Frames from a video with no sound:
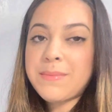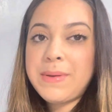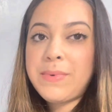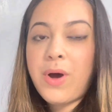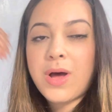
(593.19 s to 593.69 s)

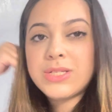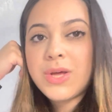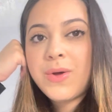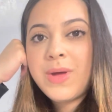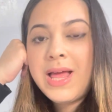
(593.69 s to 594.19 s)
People
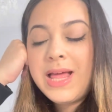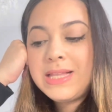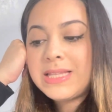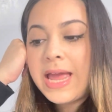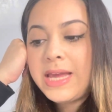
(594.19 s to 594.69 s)
also
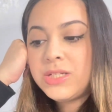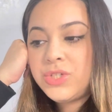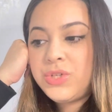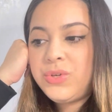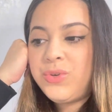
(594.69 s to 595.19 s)
like
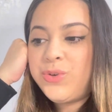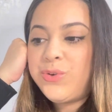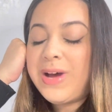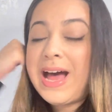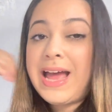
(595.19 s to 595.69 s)

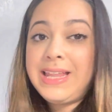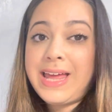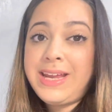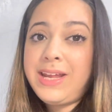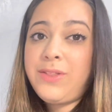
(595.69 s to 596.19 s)
to
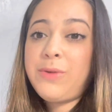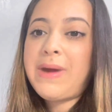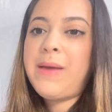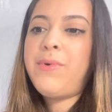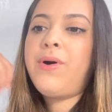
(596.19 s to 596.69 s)
highlight in their
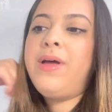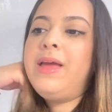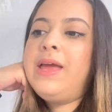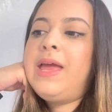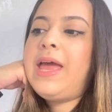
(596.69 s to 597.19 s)
Bible,
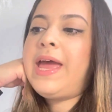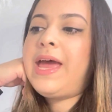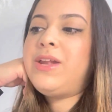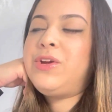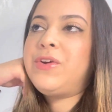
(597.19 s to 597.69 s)

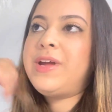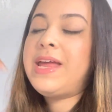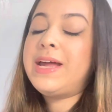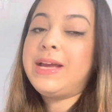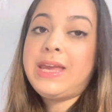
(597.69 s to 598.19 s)
and
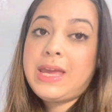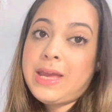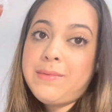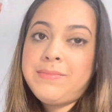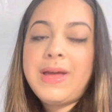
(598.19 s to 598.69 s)
create a
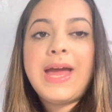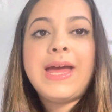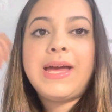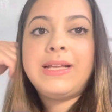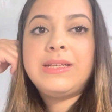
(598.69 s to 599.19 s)
key,
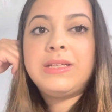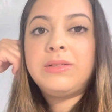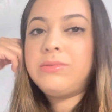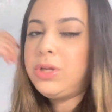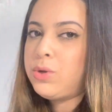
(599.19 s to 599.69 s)
and
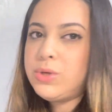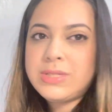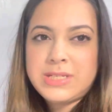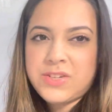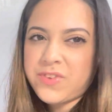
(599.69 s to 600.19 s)

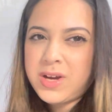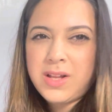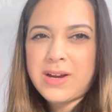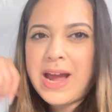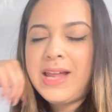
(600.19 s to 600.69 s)
using different
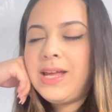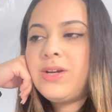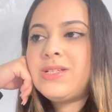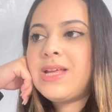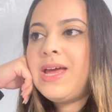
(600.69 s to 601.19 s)
color
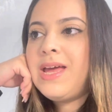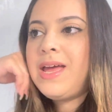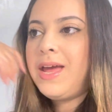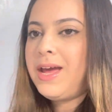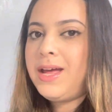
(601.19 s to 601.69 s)
highlighters,
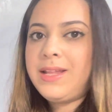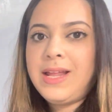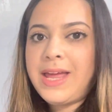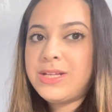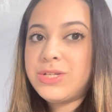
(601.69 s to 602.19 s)
and
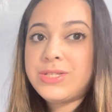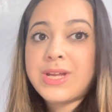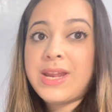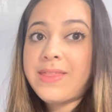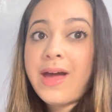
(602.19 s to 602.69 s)
they like to
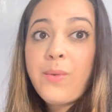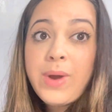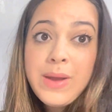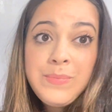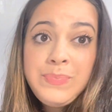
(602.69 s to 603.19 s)
study that way.